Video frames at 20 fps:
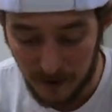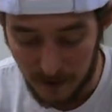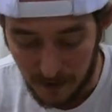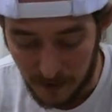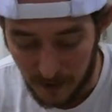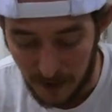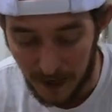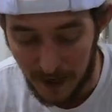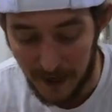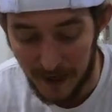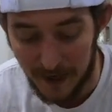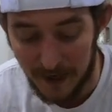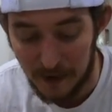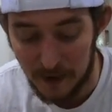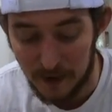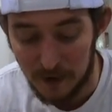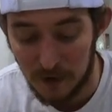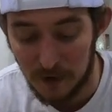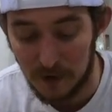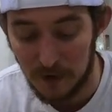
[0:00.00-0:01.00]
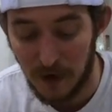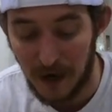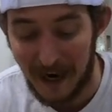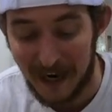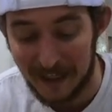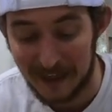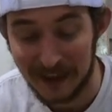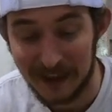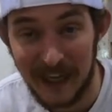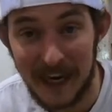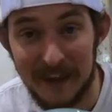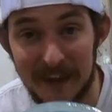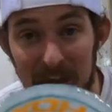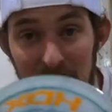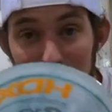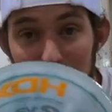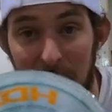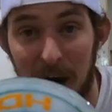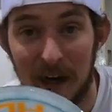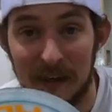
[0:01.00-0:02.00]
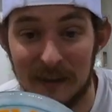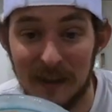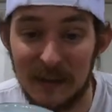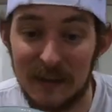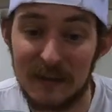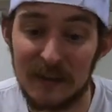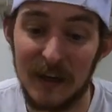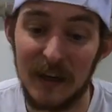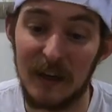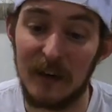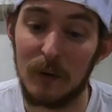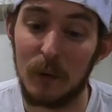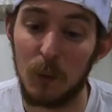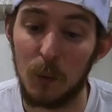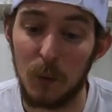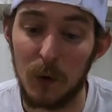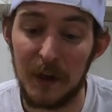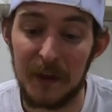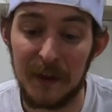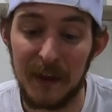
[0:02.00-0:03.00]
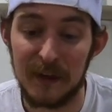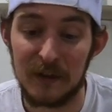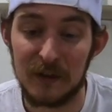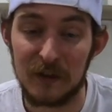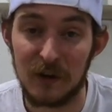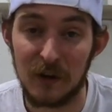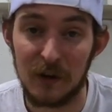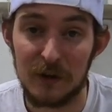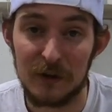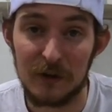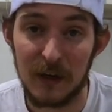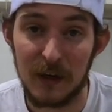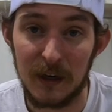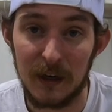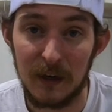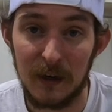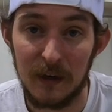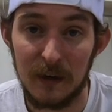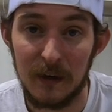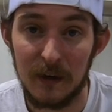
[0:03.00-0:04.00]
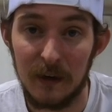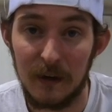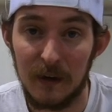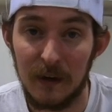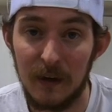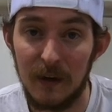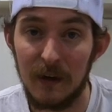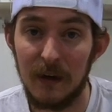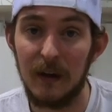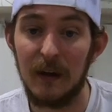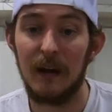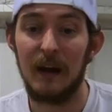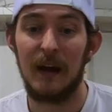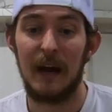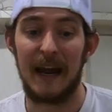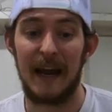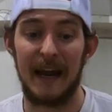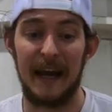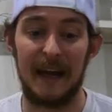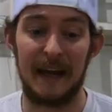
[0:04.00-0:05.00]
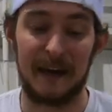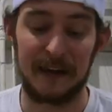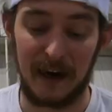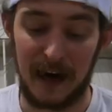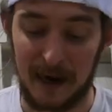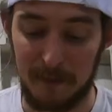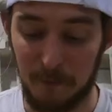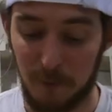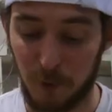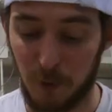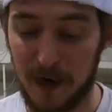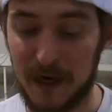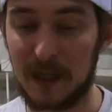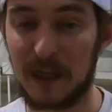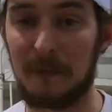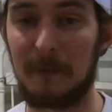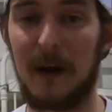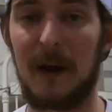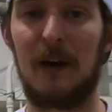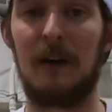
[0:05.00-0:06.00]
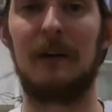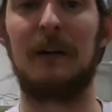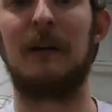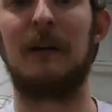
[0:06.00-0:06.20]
I, I let the epoxy sit with a stir stick and I break them out